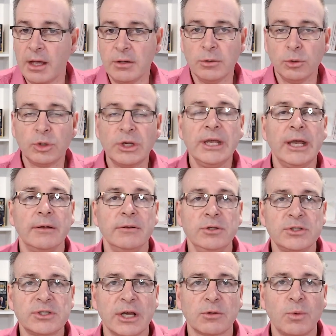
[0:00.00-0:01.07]
looking at New
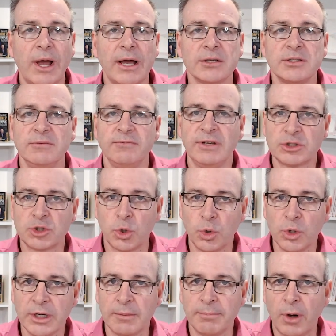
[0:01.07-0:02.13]
South Wales and
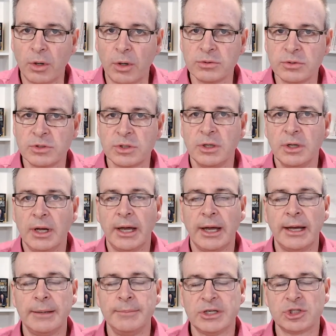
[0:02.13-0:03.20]
Victoria bond
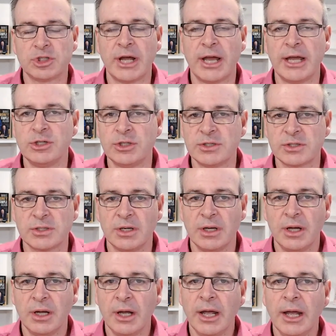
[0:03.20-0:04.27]
exchanges.
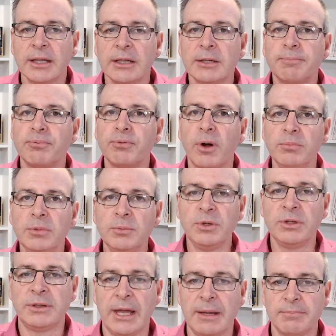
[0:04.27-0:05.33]
The problem with
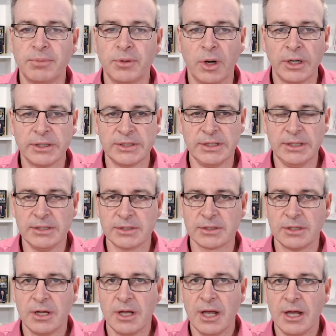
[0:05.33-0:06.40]
that, Bryce, is
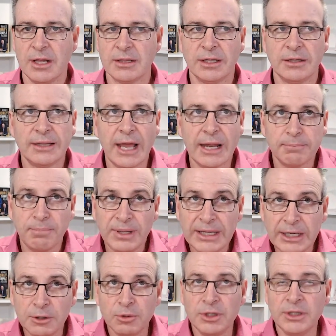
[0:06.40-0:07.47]
that
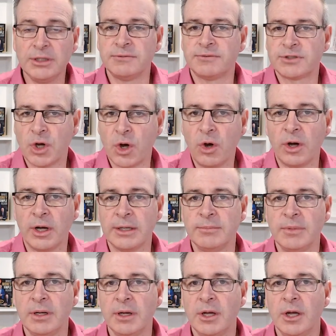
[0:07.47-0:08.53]
period of
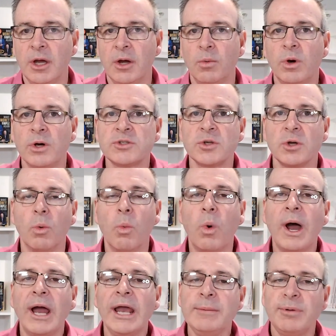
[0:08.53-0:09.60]
time was
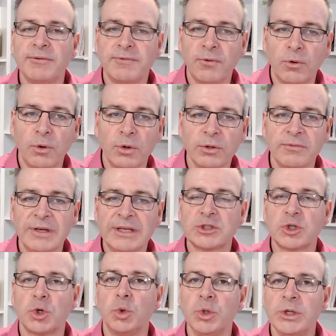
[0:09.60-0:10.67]
way before the
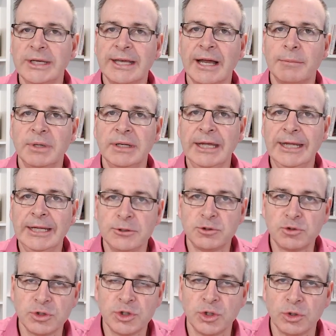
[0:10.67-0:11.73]
Victorian government
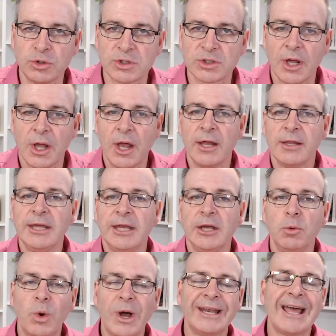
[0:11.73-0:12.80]
introduced their
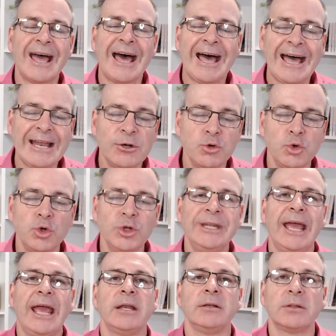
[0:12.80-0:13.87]

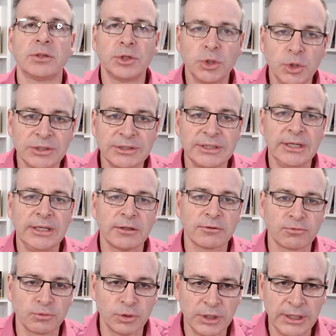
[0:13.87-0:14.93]

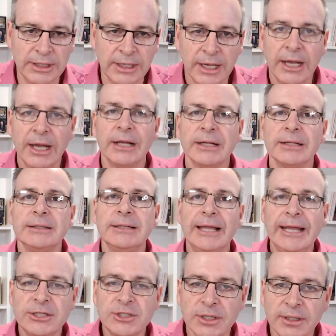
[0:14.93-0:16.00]
133
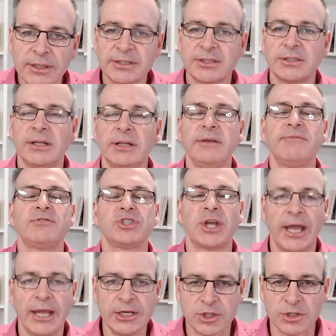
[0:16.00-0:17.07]
legislative
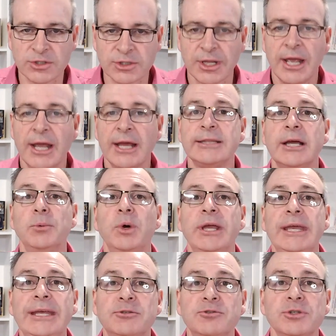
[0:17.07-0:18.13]
changes that were
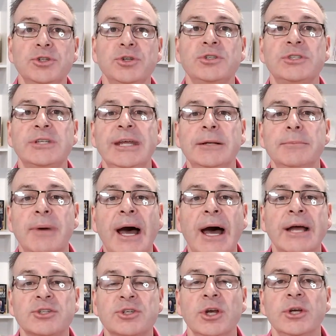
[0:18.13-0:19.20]
introduced in
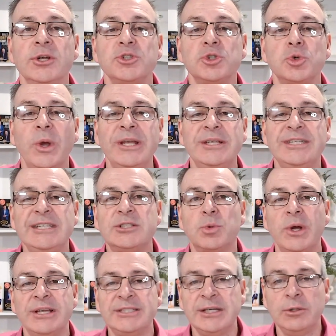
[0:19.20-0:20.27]
March
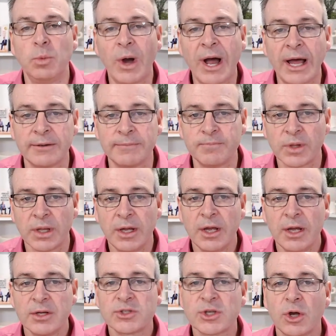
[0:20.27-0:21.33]
2021.
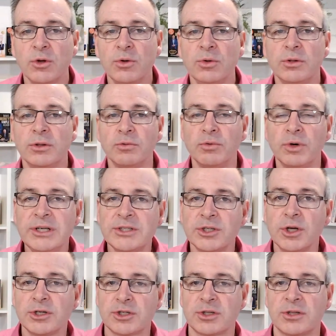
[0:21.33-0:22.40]
So the
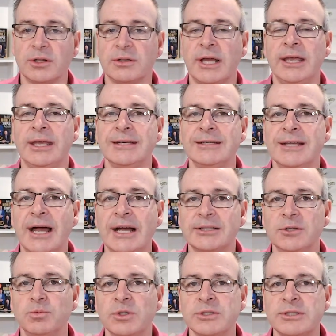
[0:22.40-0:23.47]
research that they conducted
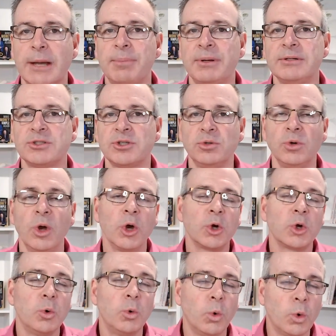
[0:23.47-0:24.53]
was up until
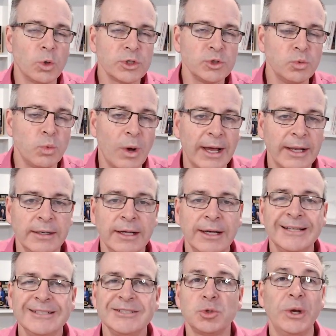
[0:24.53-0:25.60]
Q1
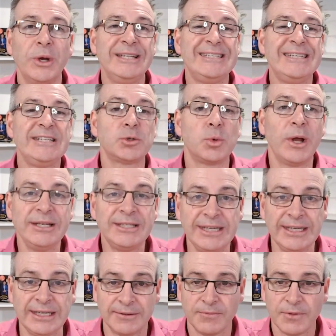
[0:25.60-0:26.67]

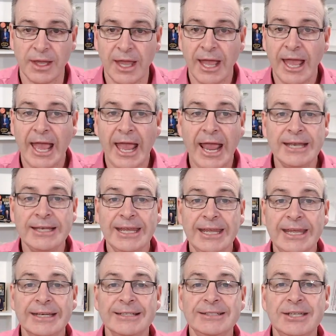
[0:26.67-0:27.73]
2020. And in
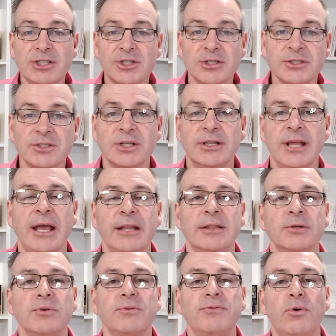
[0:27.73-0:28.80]
addition to that, the
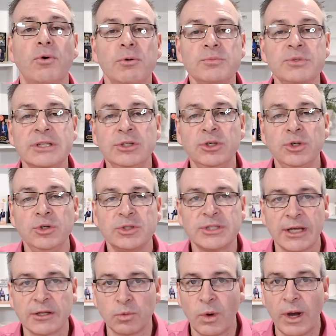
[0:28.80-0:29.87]
reforms in New
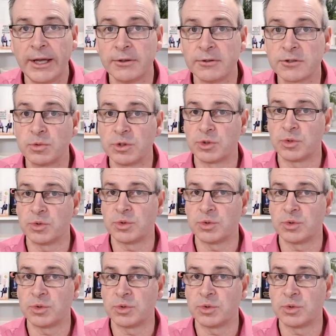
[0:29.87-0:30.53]
South Wales, which